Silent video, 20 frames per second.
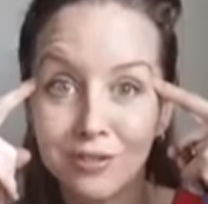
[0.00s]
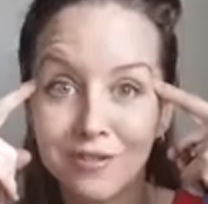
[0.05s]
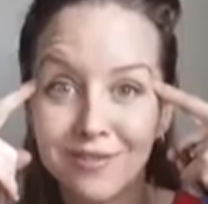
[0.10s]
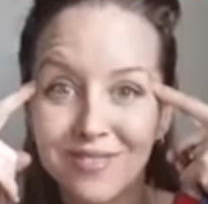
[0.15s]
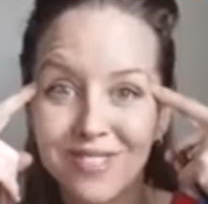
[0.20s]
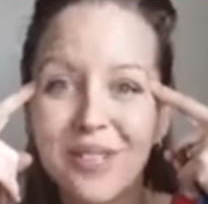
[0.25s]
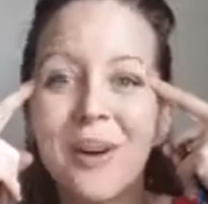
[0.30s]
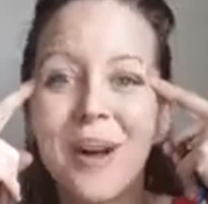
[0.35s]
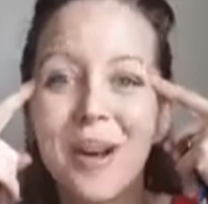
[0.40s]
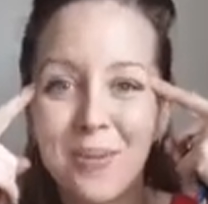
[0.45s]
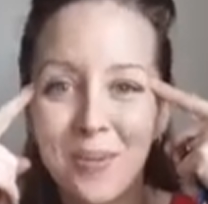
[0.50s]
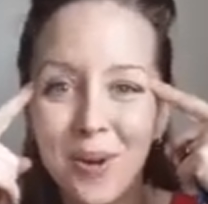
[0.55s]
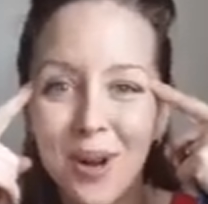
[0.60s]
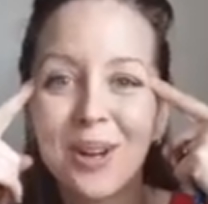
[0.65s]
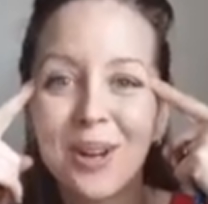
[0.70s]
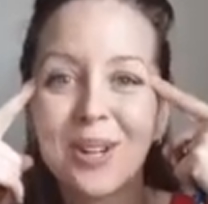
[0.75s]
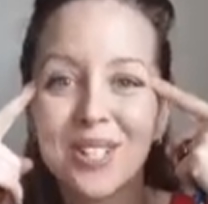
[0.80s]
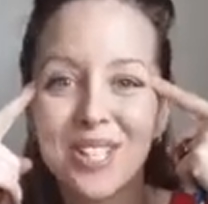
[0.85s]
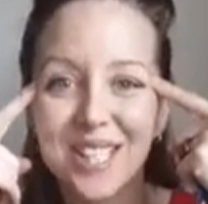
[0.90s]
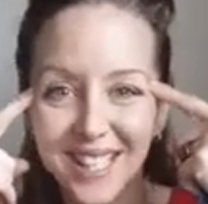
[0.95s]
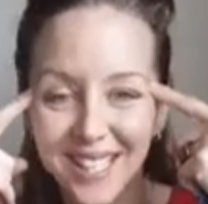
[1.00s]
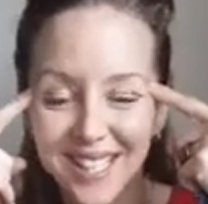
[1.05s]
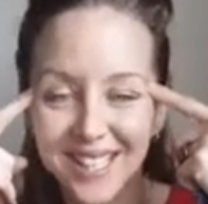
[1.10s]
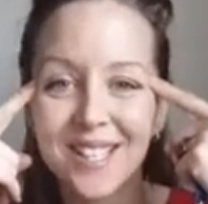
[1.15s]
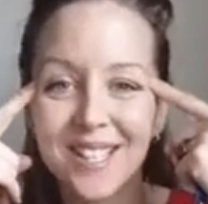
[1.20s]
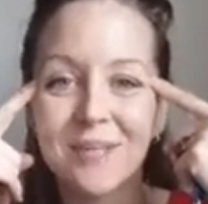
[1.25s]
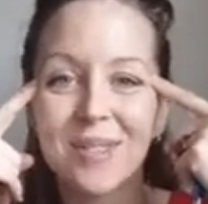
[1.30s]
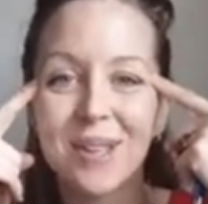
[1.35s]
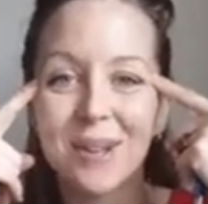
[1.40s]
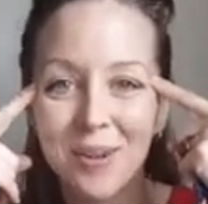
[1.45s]
So I want her to eat
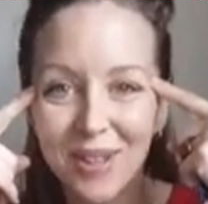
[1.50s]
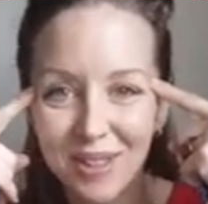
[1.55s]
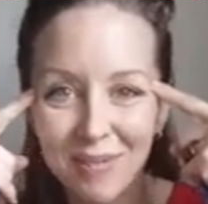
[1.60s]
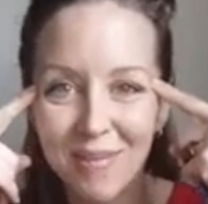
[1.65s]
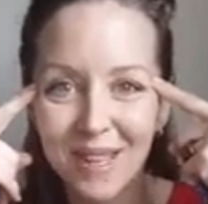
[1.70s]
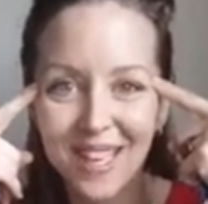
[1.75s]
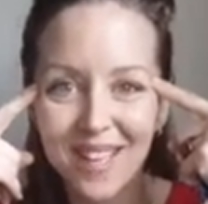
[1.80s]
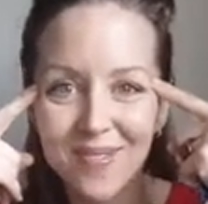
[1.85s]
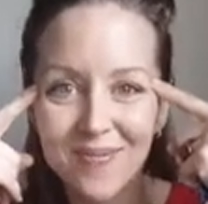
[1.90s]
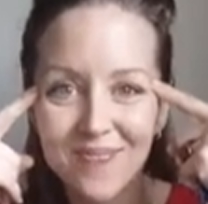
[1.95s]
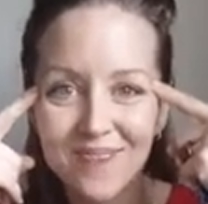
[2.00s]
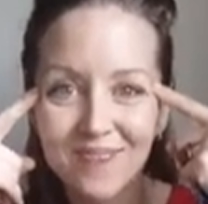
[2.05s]
something with me.